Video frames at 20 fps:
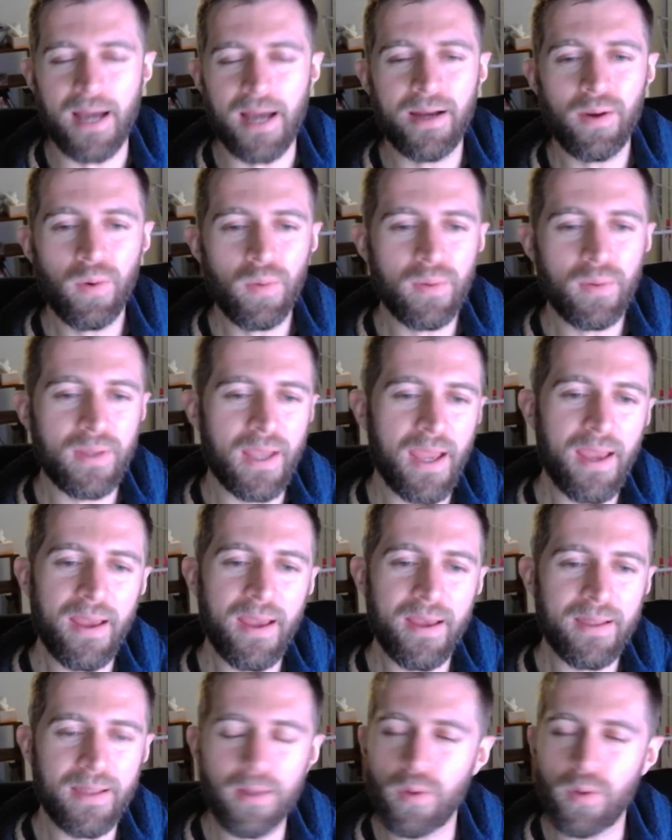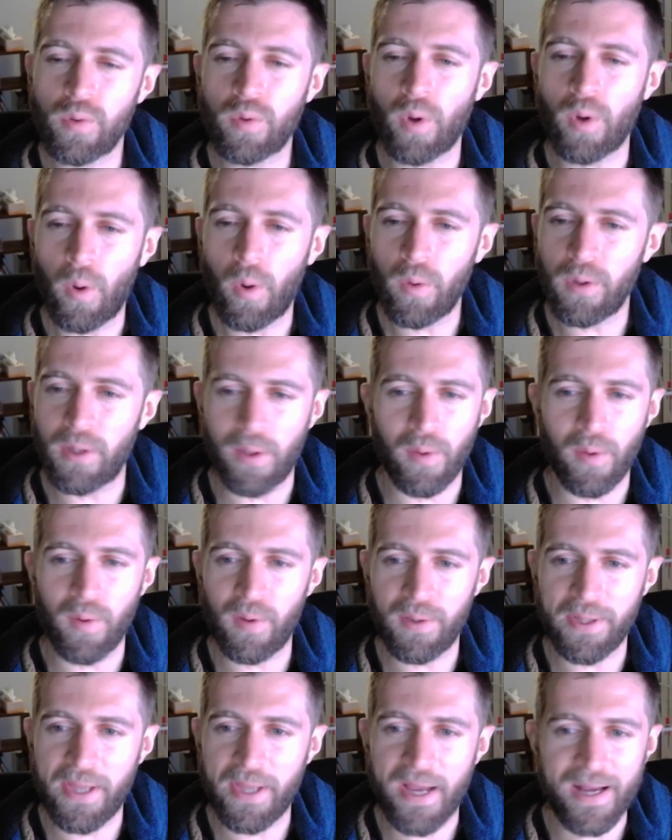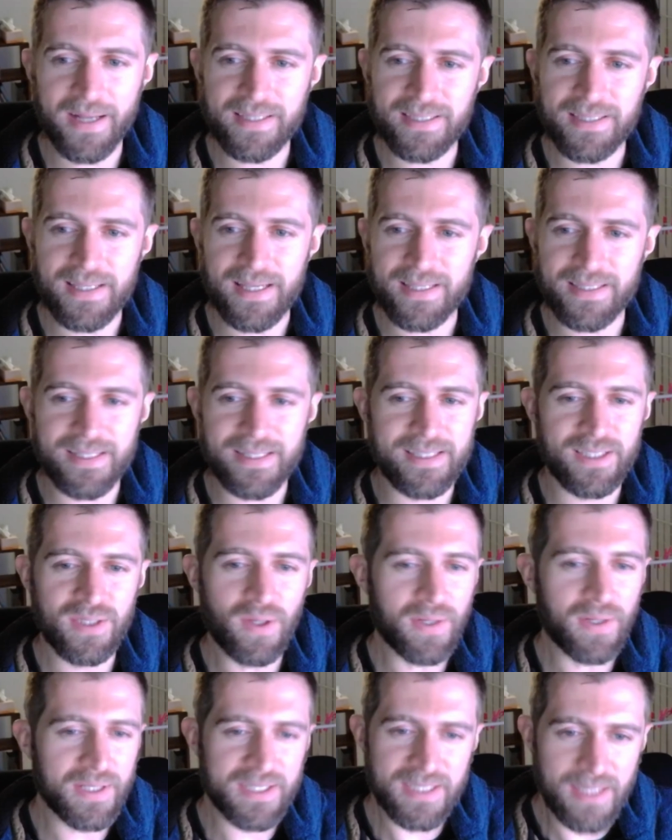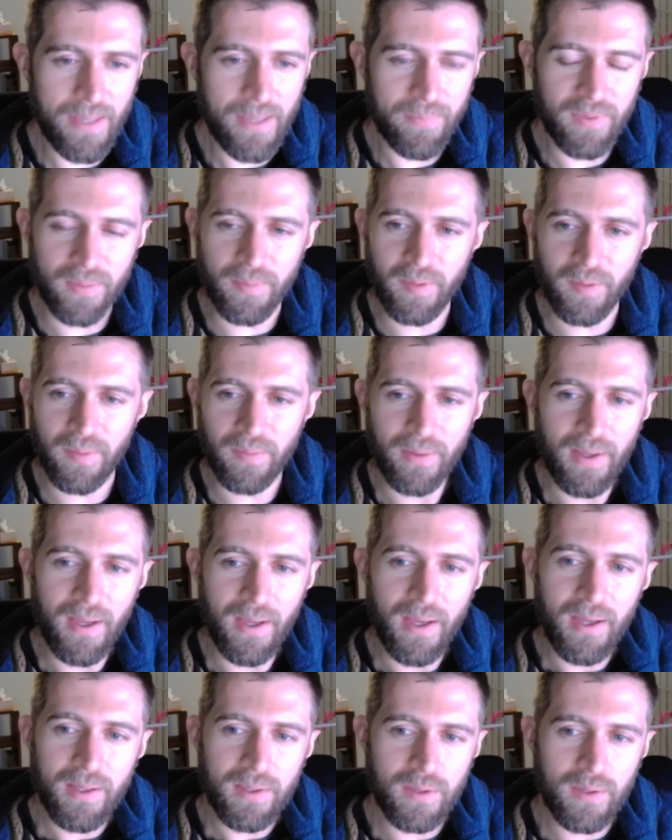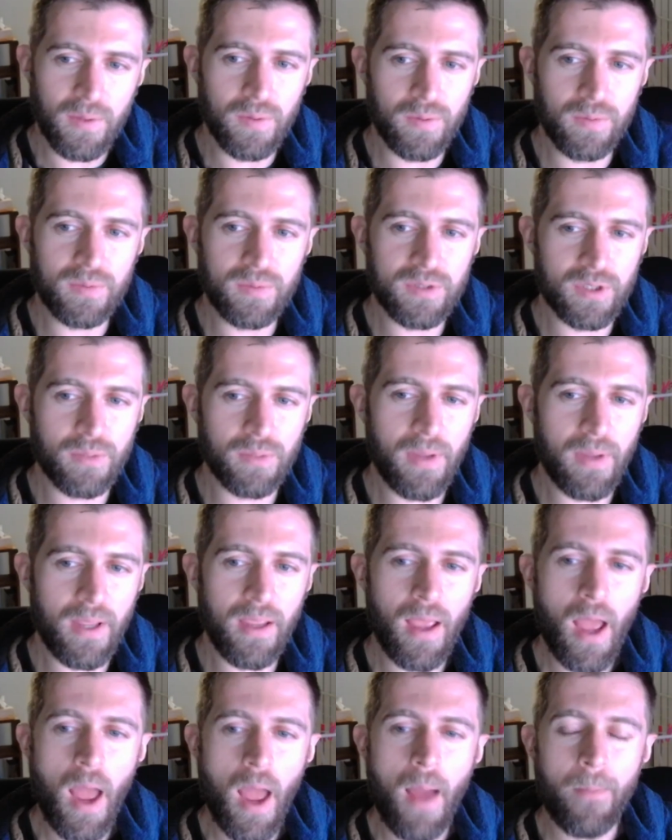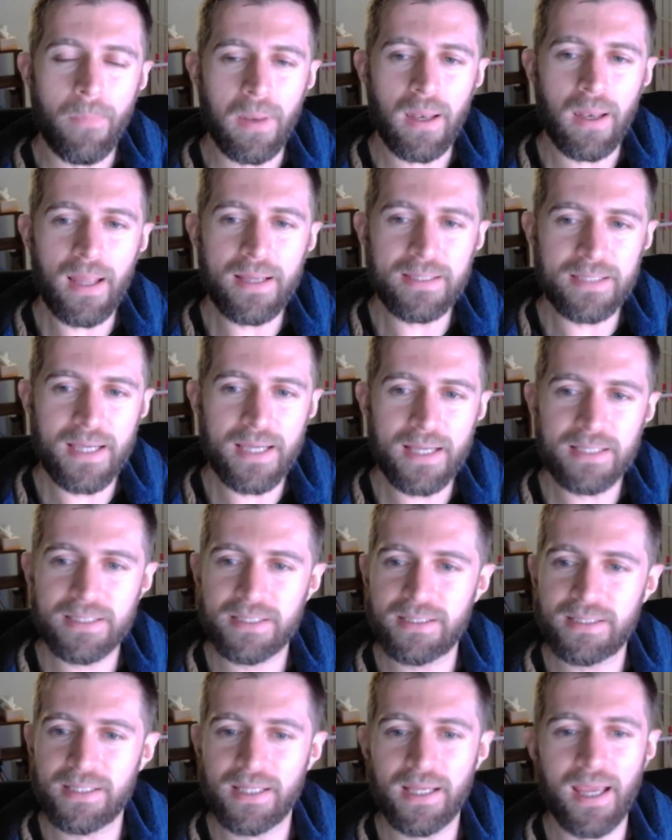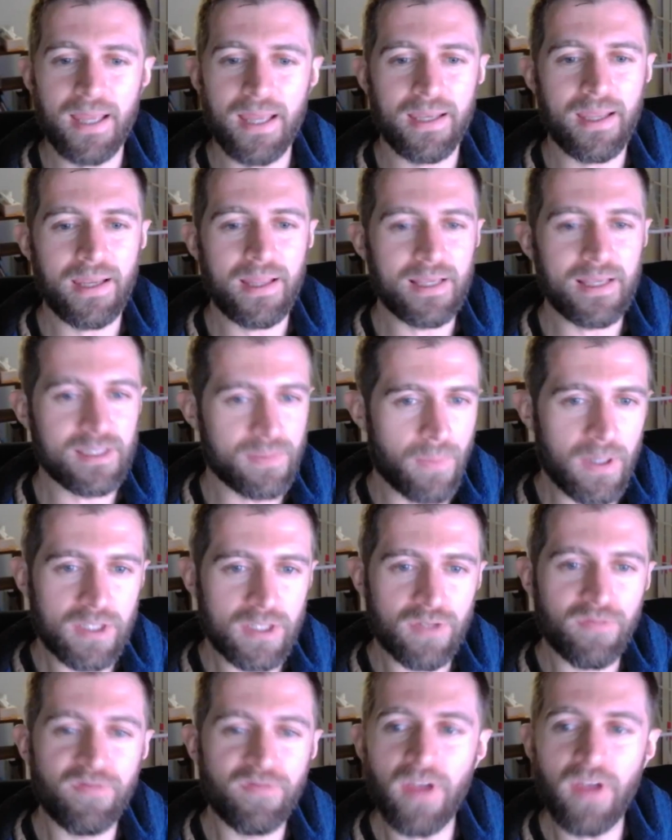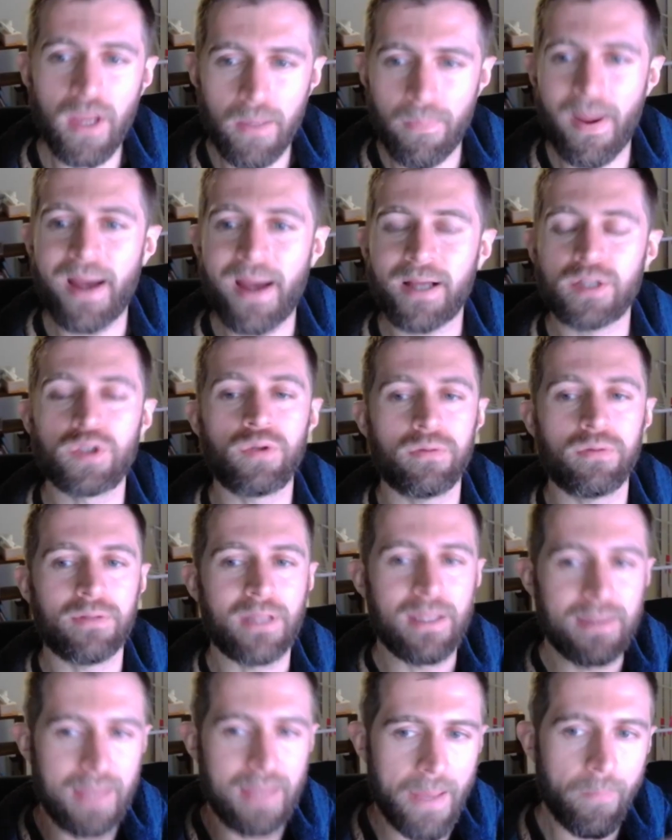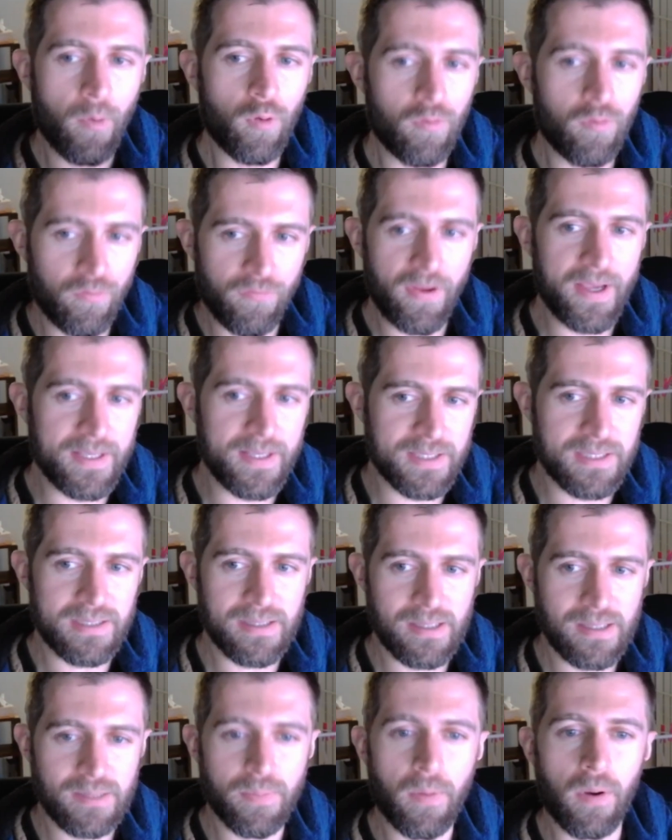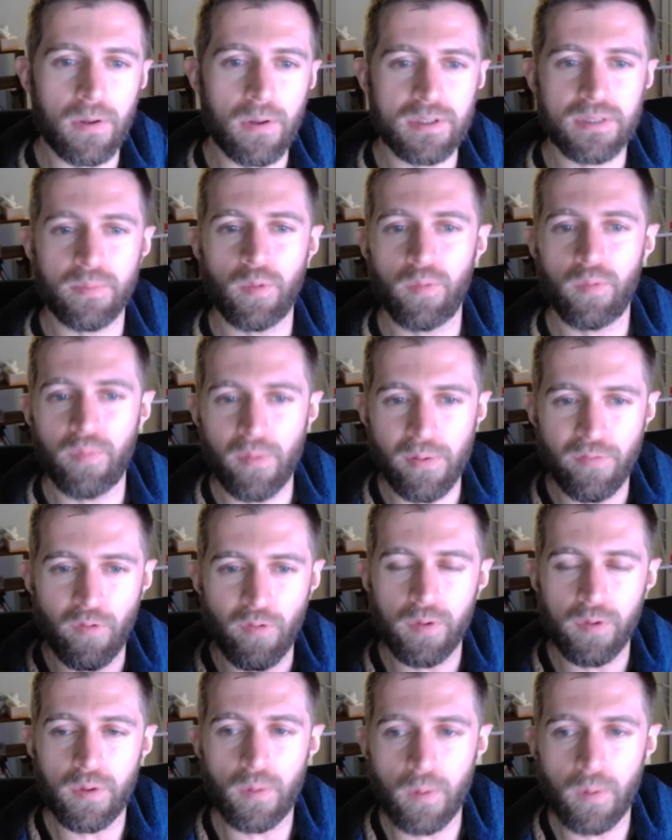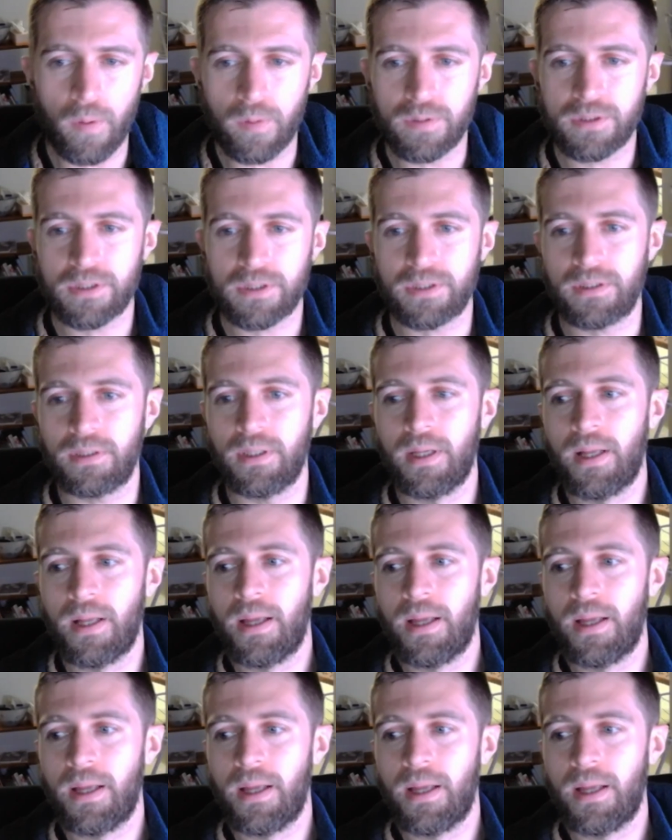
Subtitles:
I don't care that you call it early access. It's not acceptable. You should be playtesting and getting as much feedback during the demo phases as possible before you launch it.